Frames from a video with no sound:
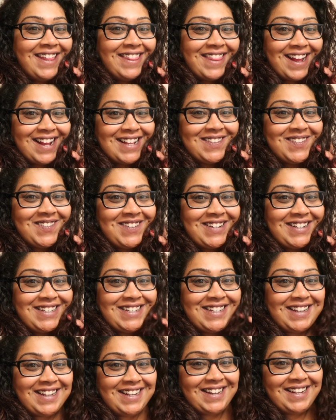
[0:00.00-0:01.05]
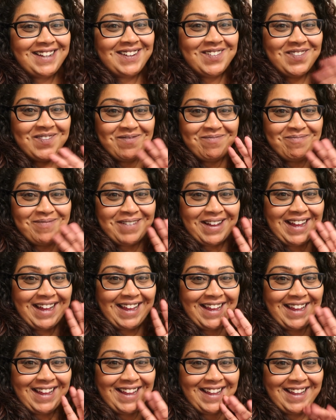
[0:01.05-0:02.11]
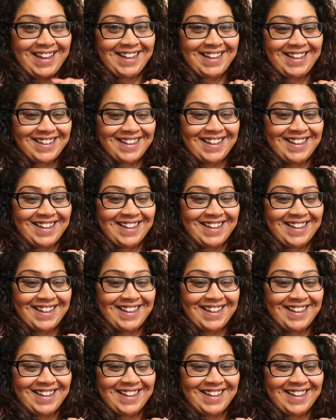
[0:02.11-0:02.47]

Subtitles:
Thanks for watching. Bye.